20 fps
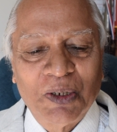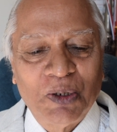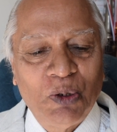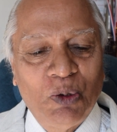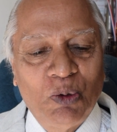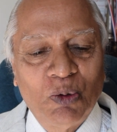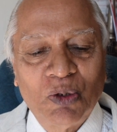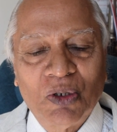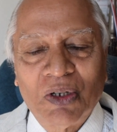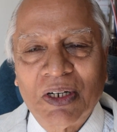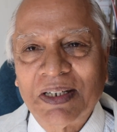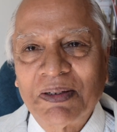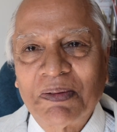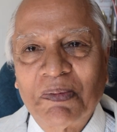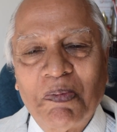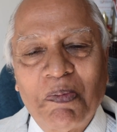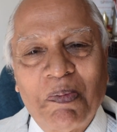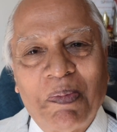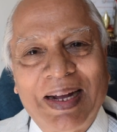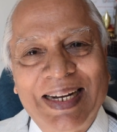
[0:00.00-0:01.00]
do not
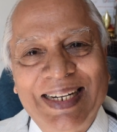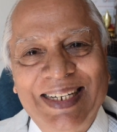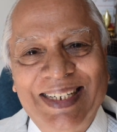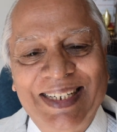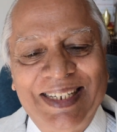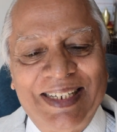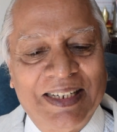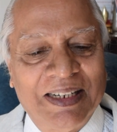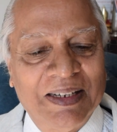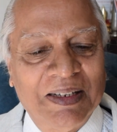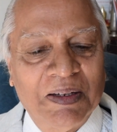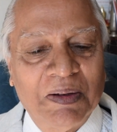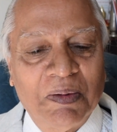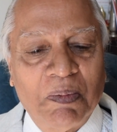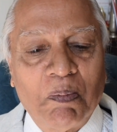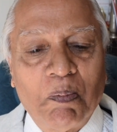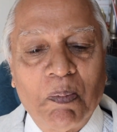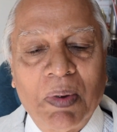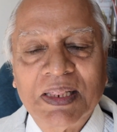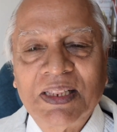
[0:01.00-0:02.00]
mind it.
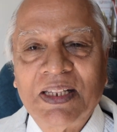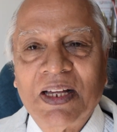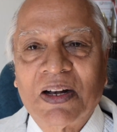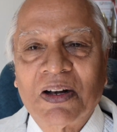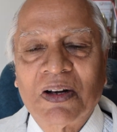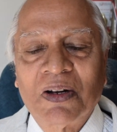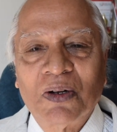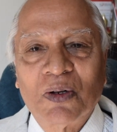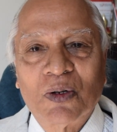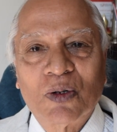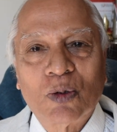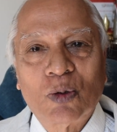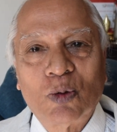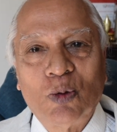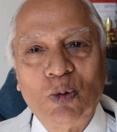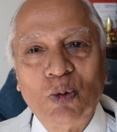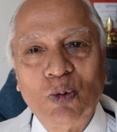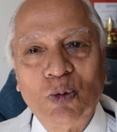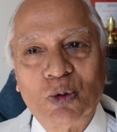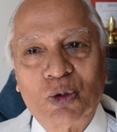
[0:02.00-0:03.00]
Mother
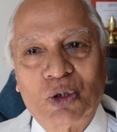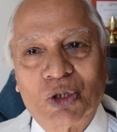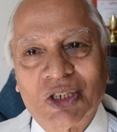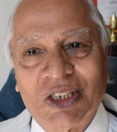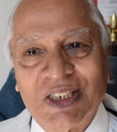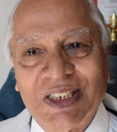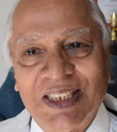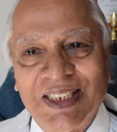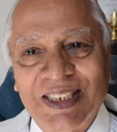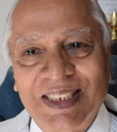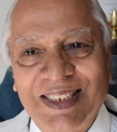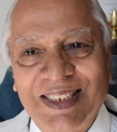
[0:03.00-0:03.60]
Goose.